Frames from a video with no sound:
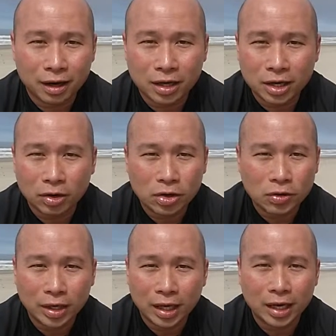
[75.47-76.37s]

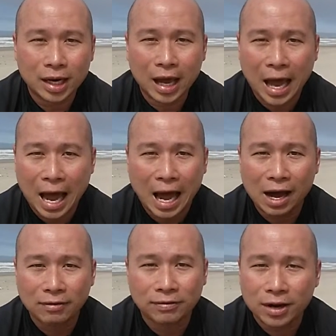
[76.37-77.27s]
You can
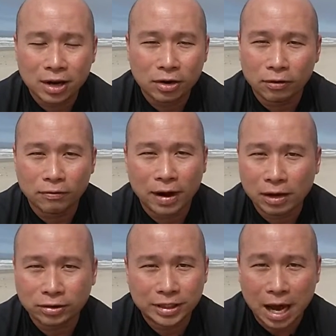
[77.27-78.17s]
have your
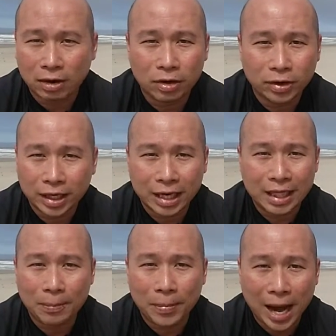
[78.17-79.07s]
files downloading
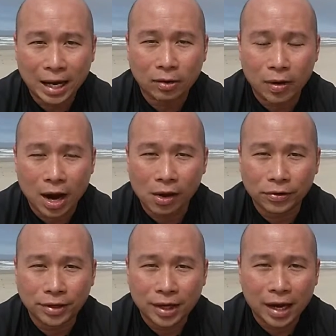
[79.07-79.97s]
in the
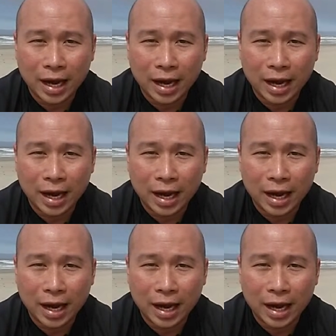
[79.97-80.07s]
background